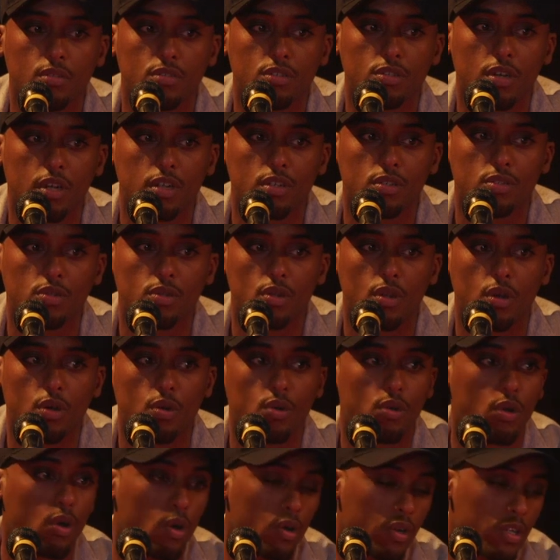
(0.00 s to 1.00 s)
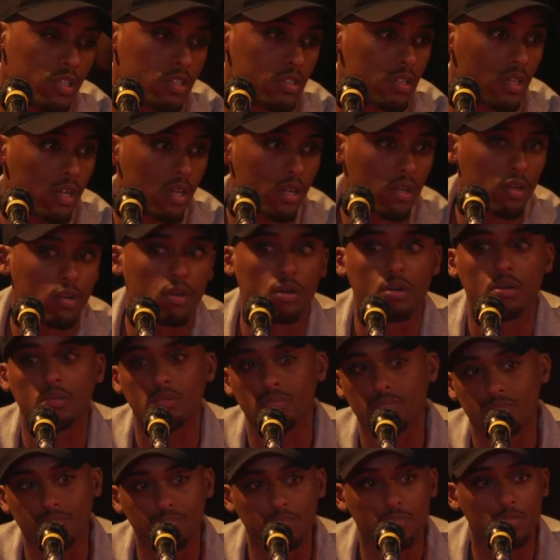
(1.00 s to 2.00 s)
tried to do the whole college thing,
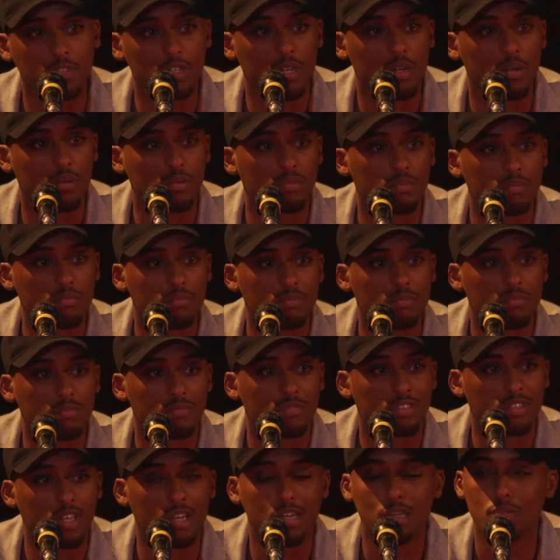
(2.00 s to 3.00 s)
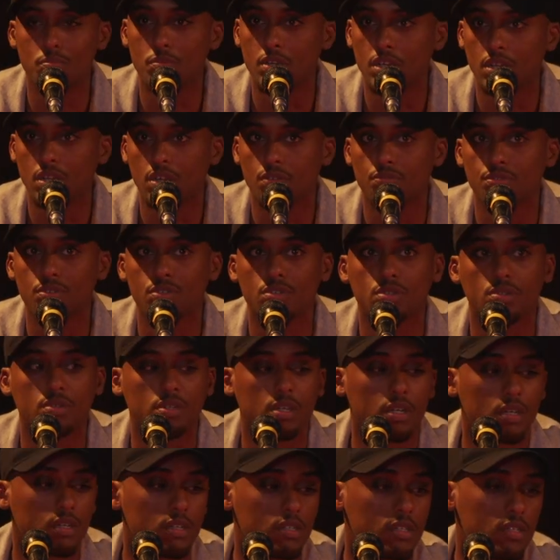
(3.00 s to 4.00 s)
studied media for 2
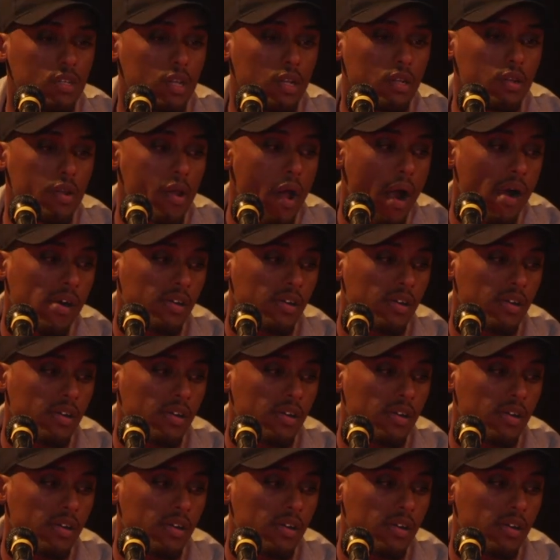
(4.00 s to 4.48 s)
years, then